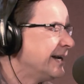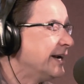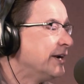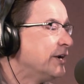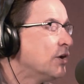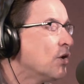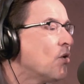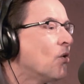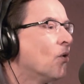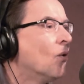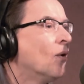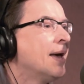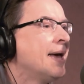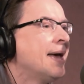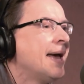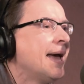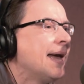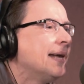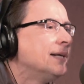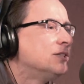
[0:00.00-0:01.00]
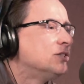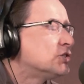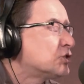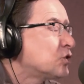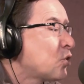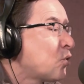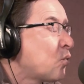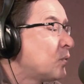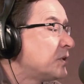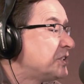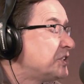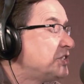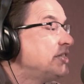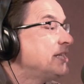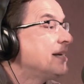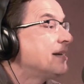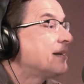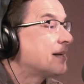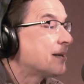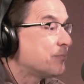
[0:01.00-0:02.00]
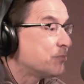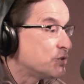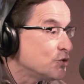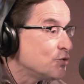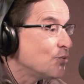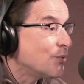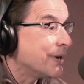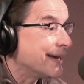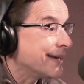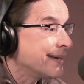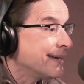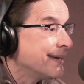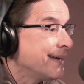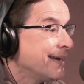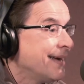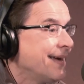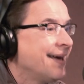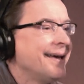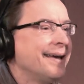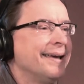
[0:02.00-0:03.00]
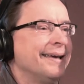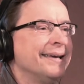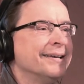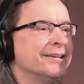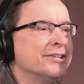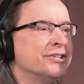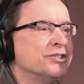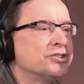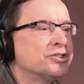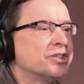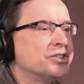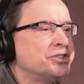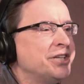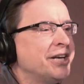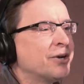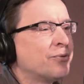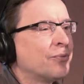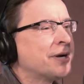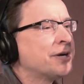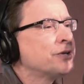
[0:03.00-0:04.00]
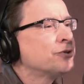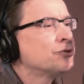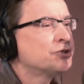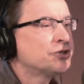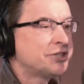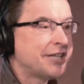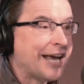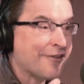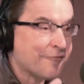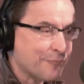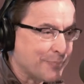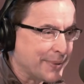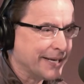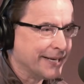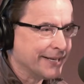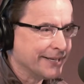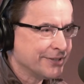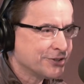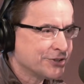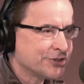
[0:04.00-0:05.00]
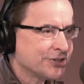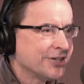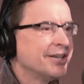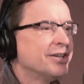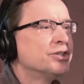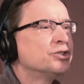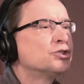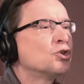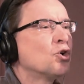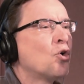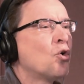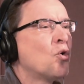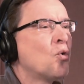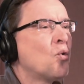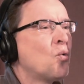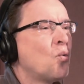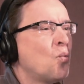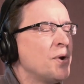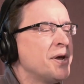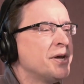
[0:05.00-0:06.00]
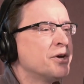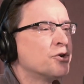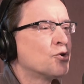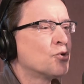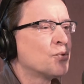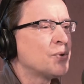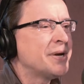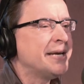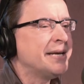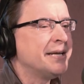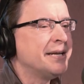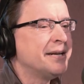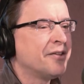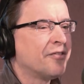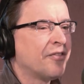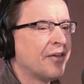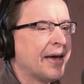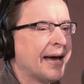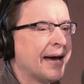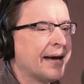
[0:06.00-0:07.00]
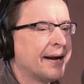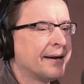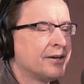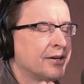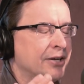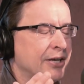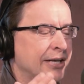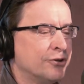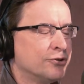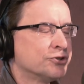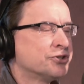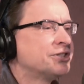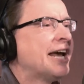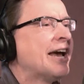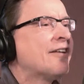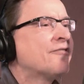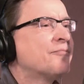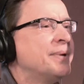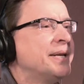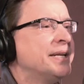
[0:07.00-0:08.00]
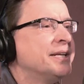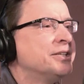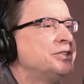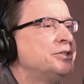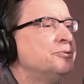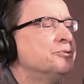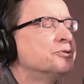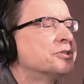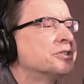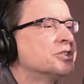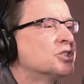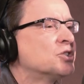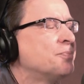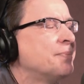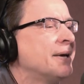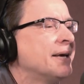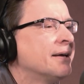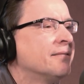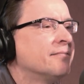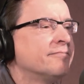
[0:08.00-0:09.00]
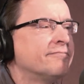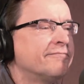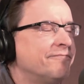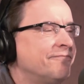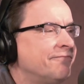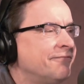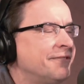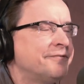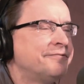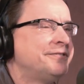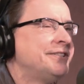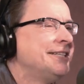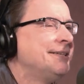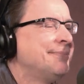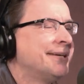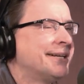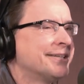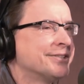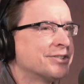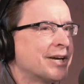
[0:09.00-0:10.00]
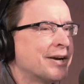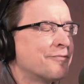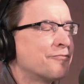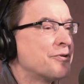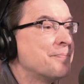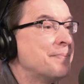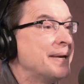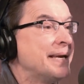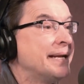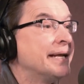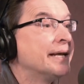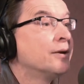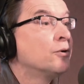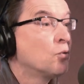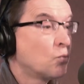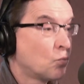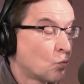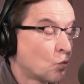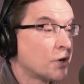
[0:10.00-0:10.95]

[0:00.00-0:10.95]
No. So what she ended up doing is she had regular staff meetings. So we agreed that in her staff meetings, she was going to spend 15 minutes every meeting